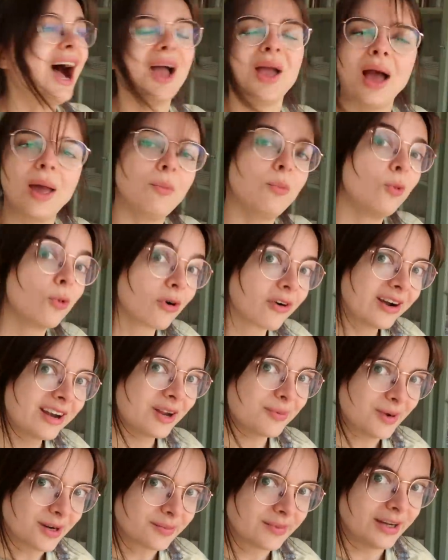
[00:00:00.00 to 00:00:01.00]
I'm
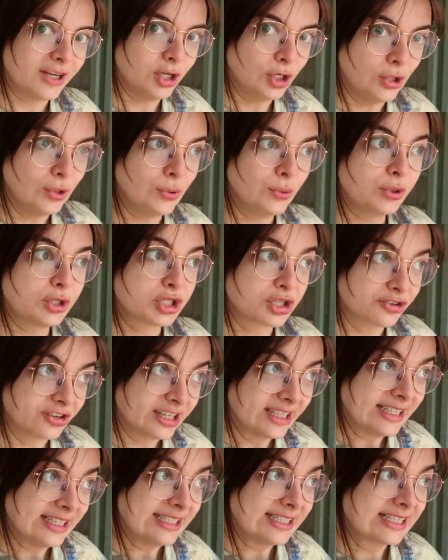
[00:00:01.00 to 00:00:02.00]
worried about my new
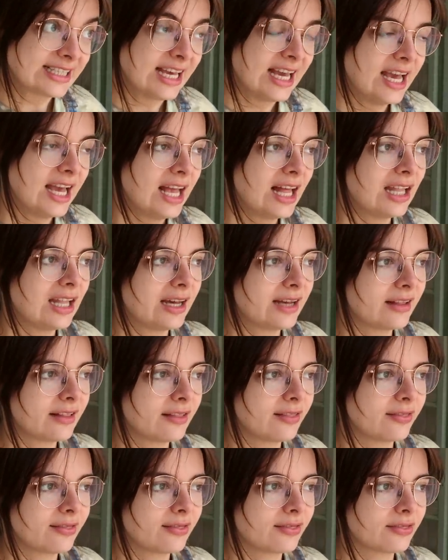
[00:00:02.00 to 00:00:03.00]
trees.
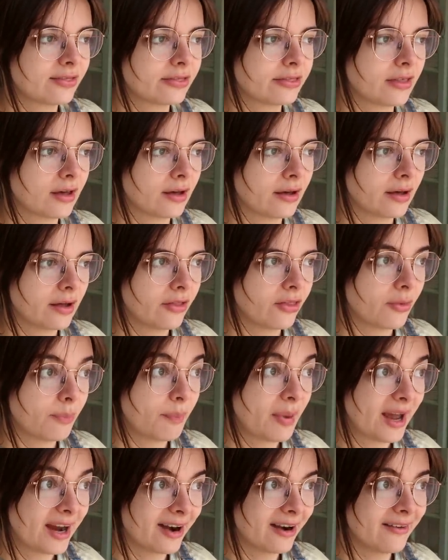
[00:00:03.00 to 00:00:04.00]
Like the
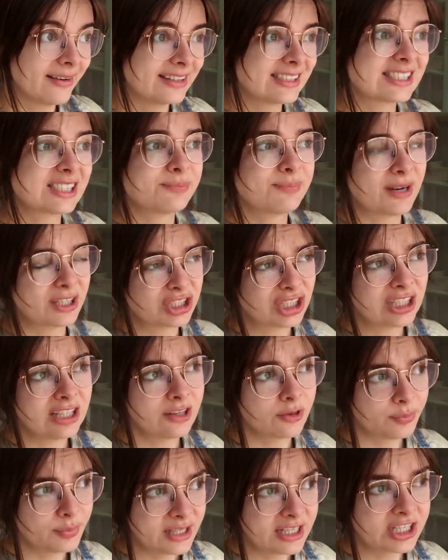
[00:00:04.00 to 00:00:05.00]
pear and especially
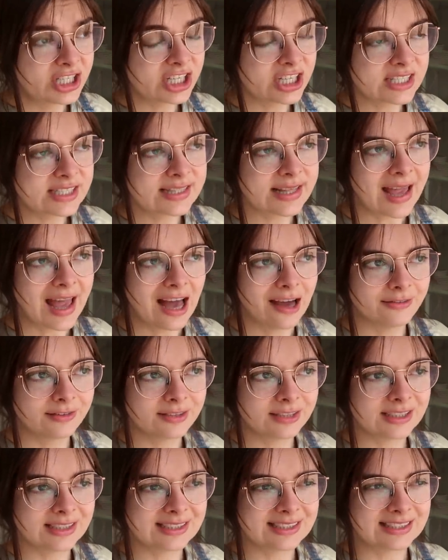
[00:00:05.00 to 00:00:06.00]
the peaches, they
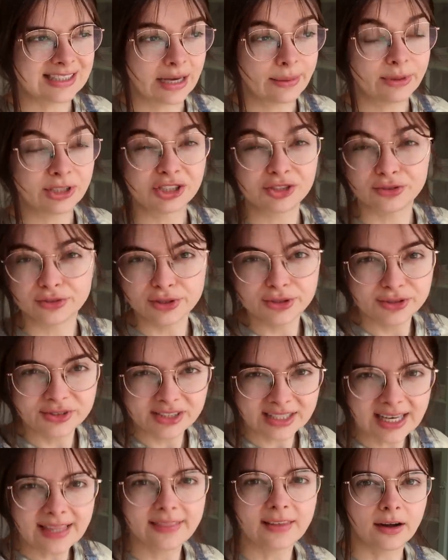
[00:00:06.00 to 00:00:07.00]
haven't established
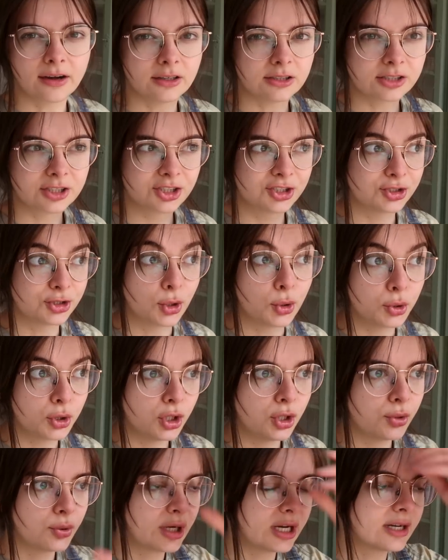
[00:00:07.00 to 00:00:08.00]
roots yet. They're so
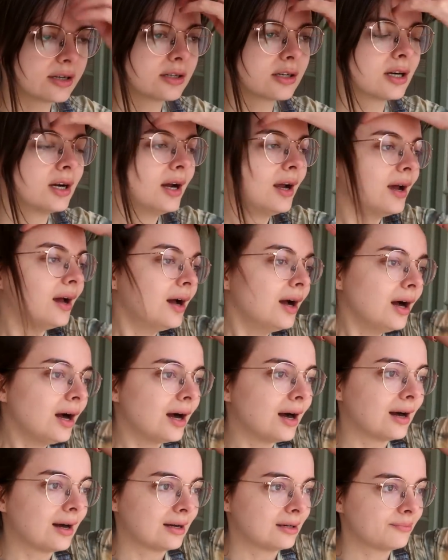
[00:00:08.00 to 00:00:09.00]
new here.
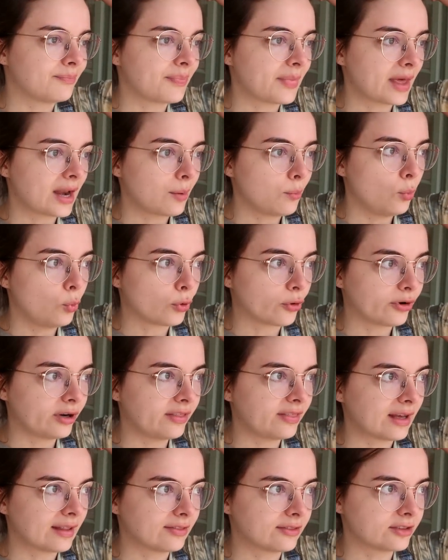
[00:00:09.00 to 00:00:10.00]
And I'm
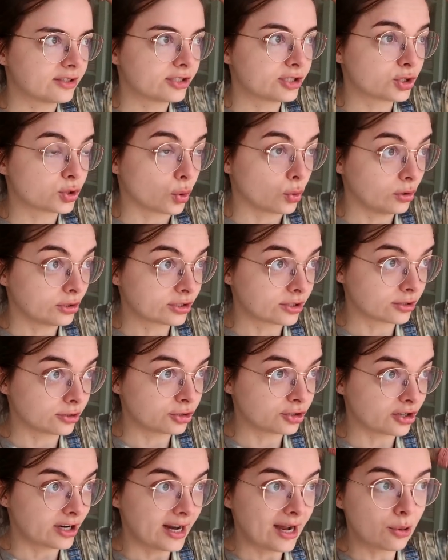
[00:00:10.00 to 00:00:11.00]
worried that the soil's
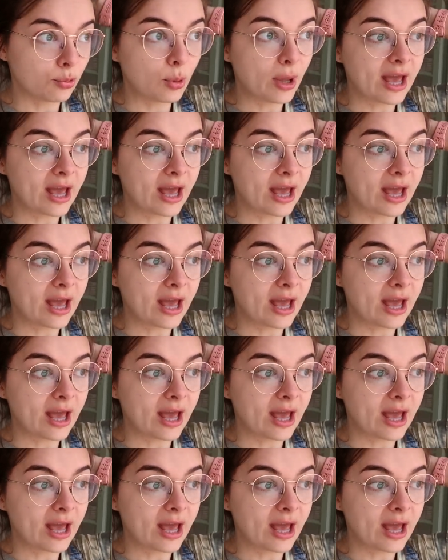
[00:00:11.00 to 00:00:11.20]
gonna dry out.